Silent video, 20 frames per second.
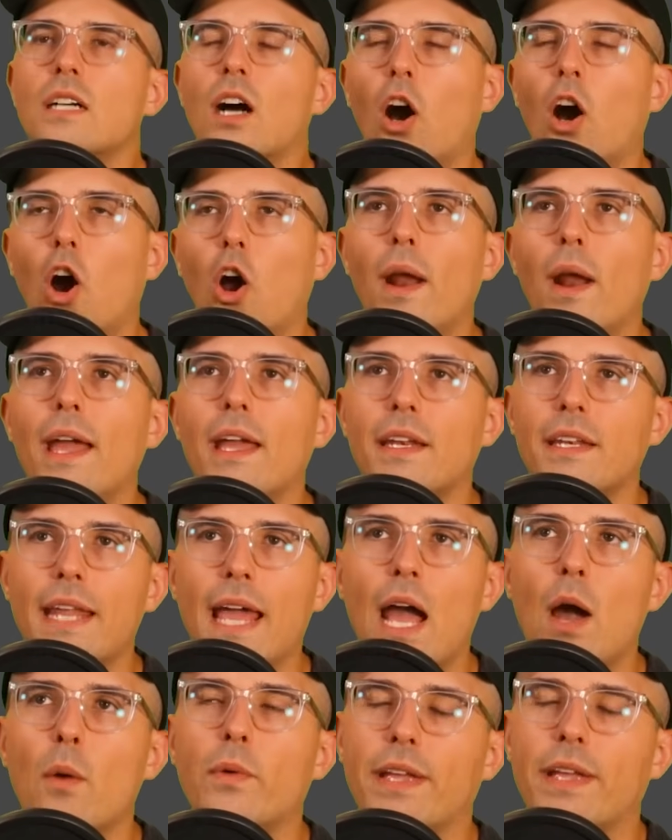All right, and
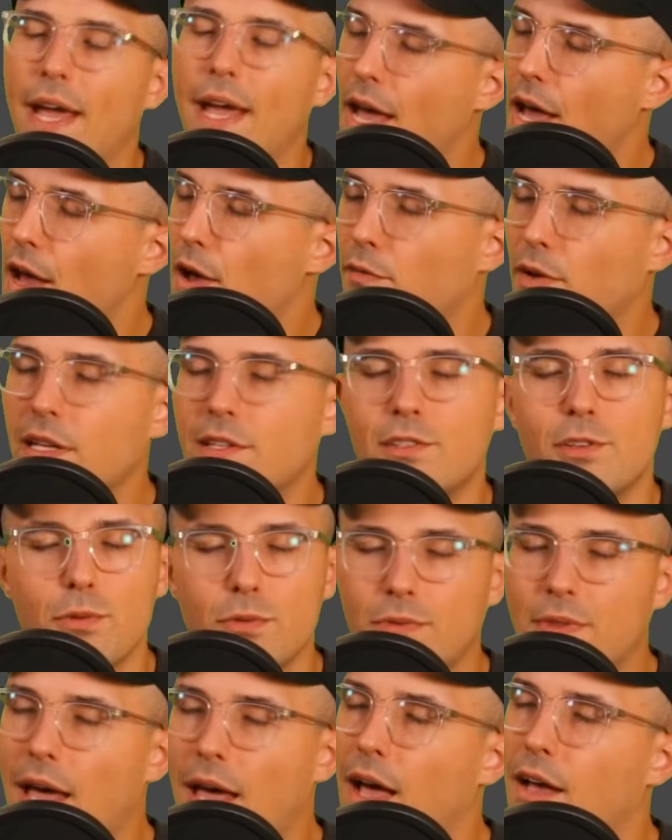now we have a
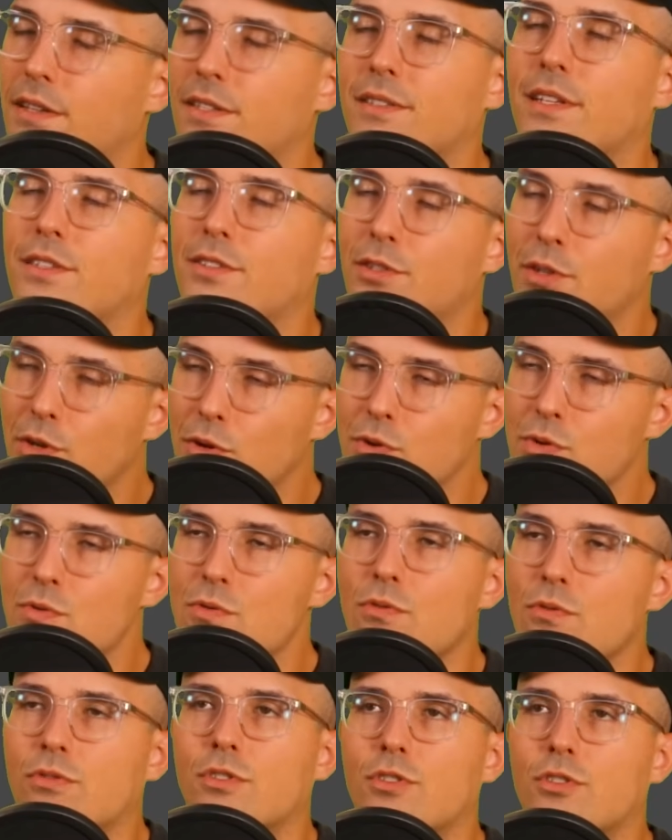
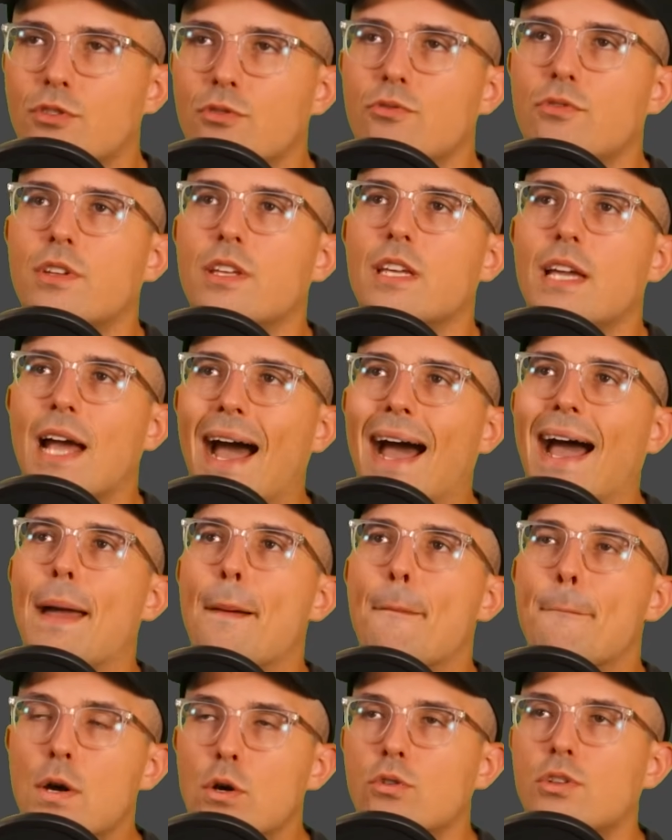2002 Suzuki
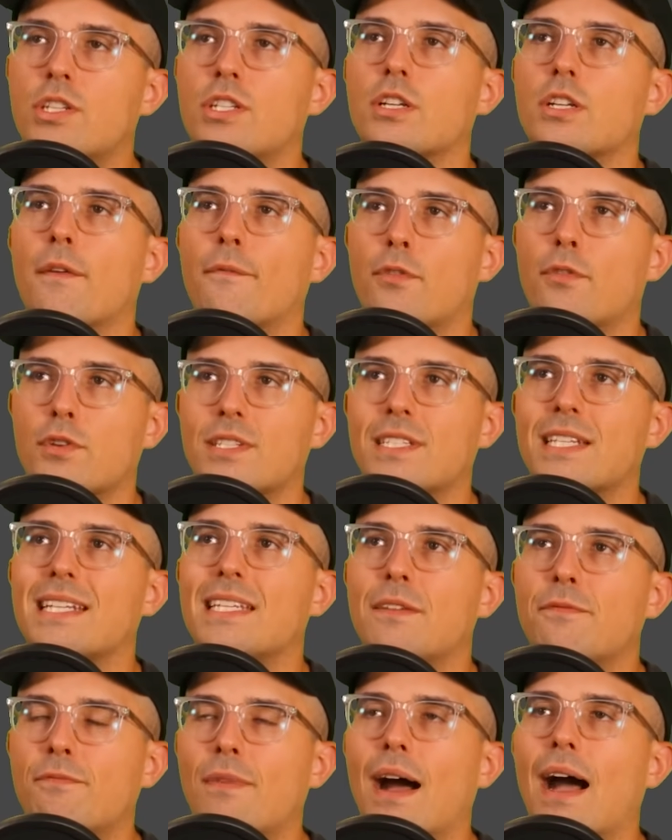Hayabusa for
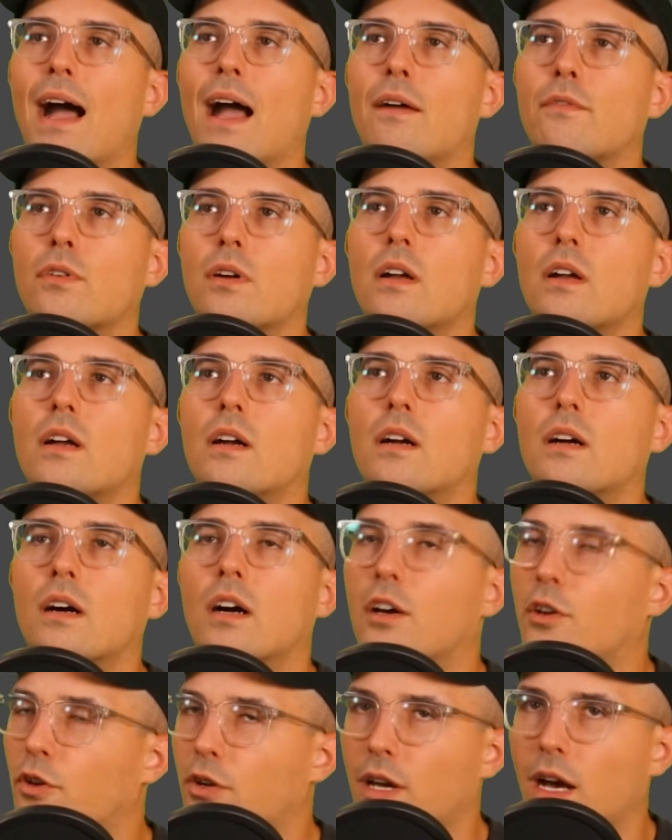
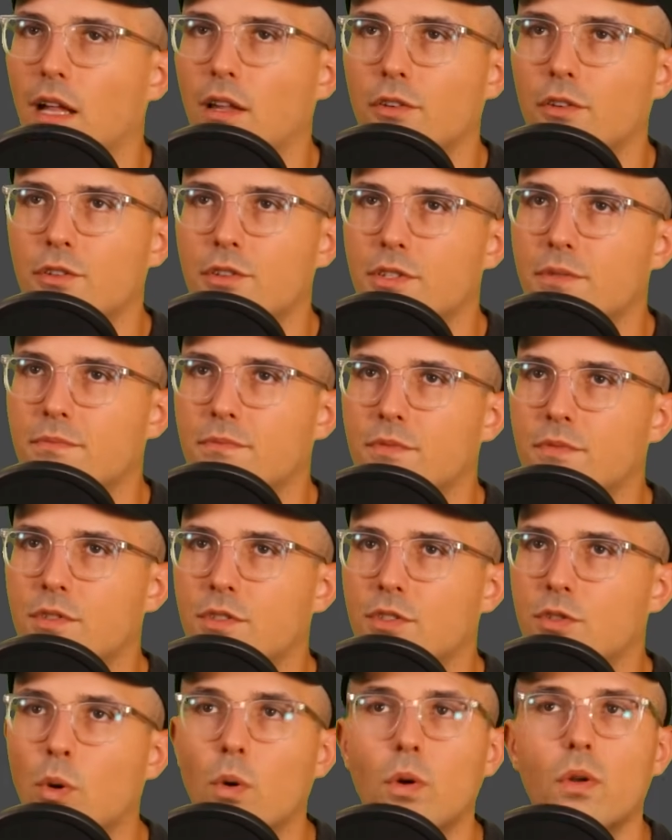$6,500.
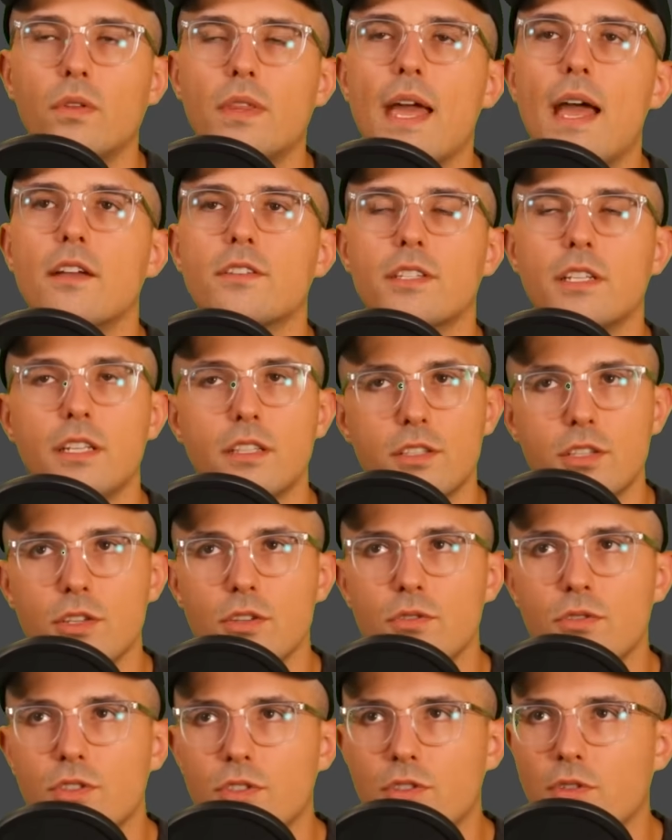
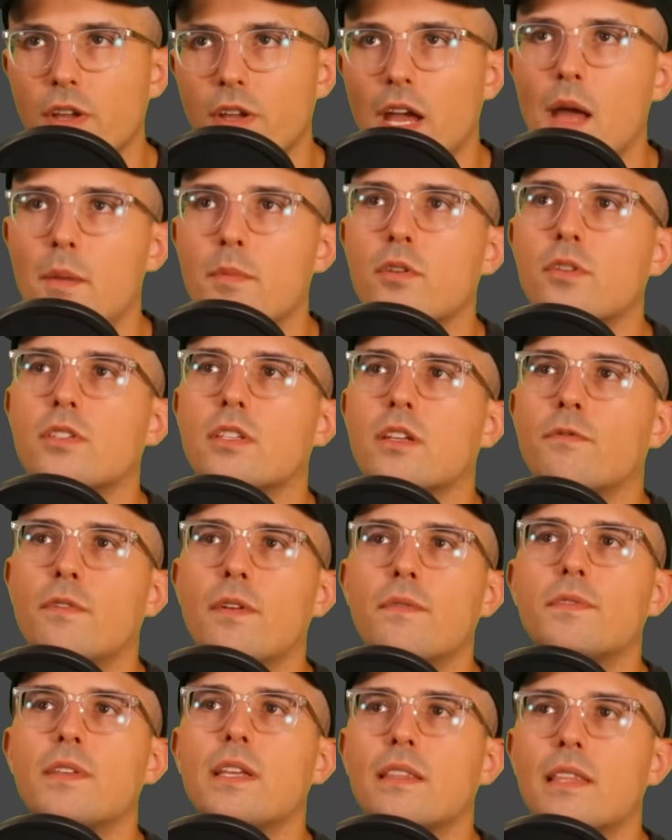2002 Suzuki Hayabusa,
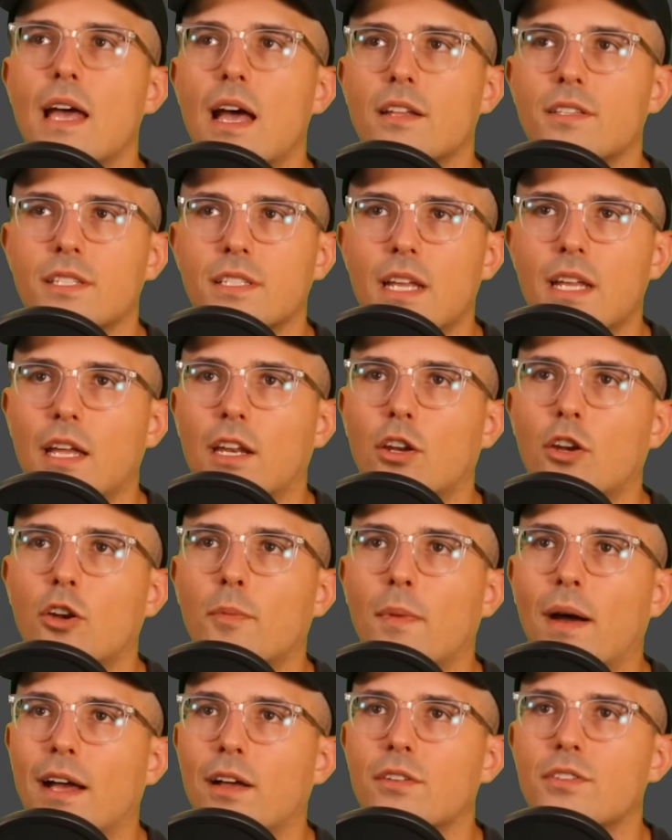15,900
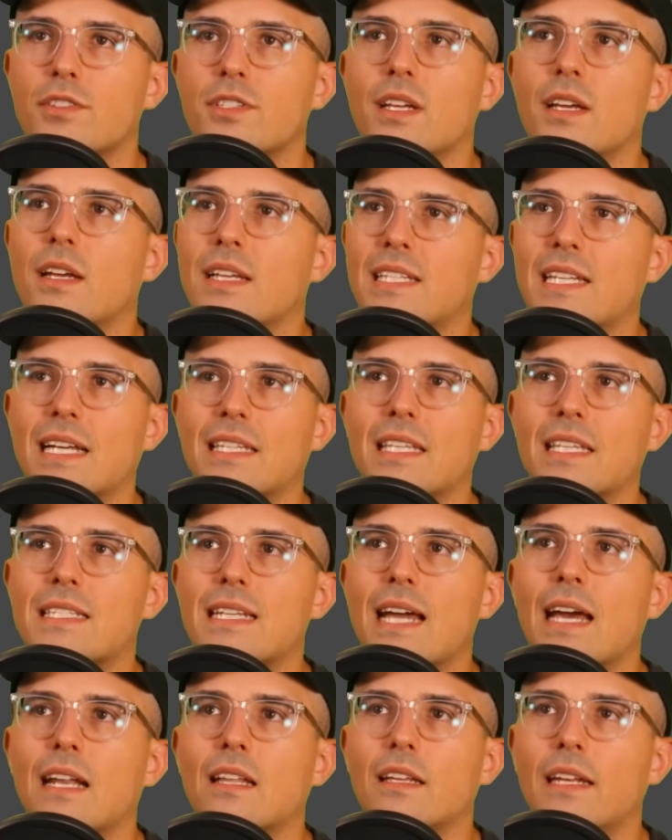miles. He's got the
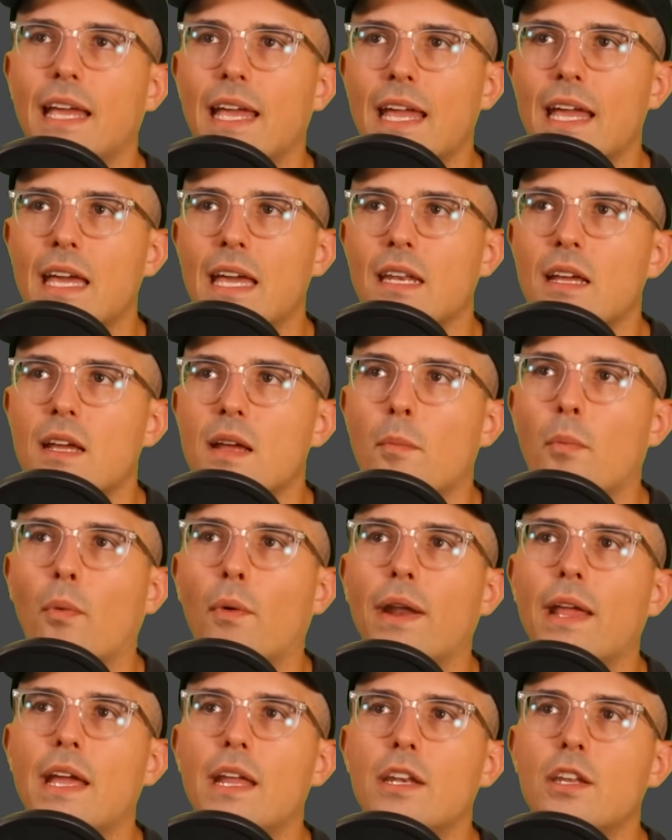title in hand,
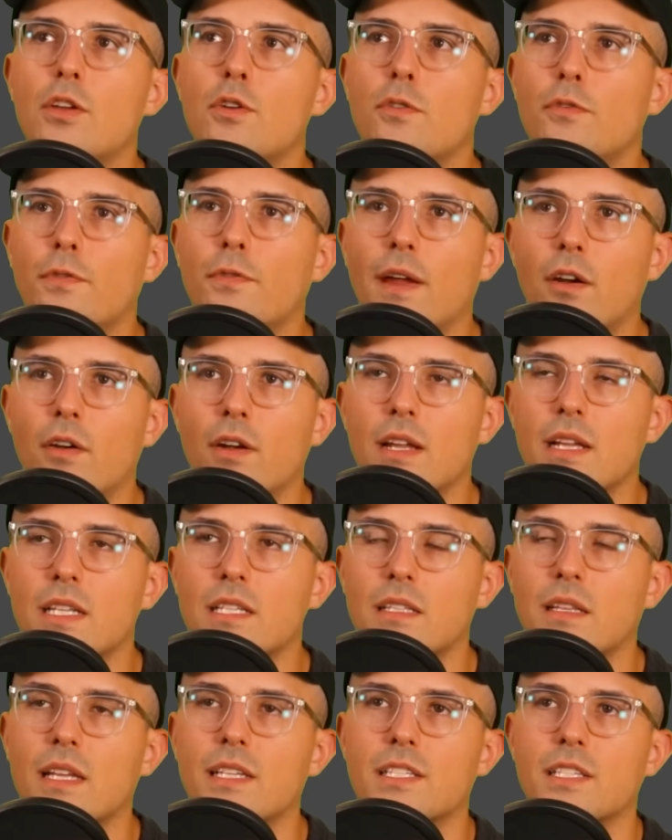brand new
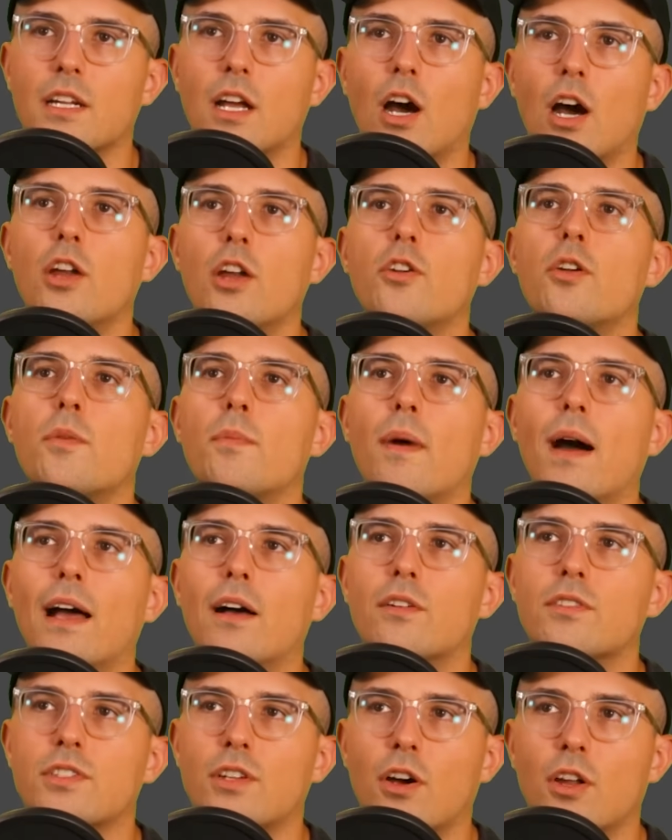fairings, less than 100
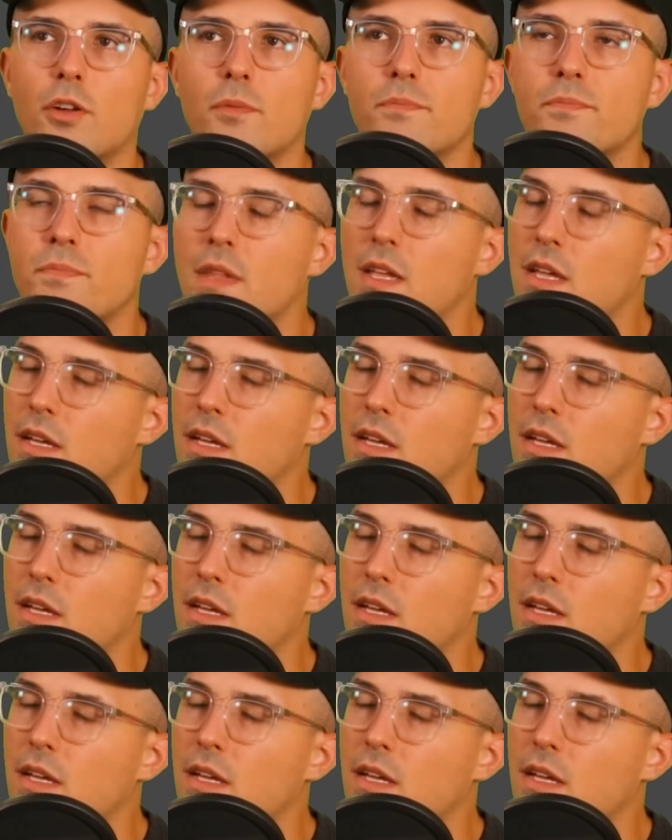miles on them.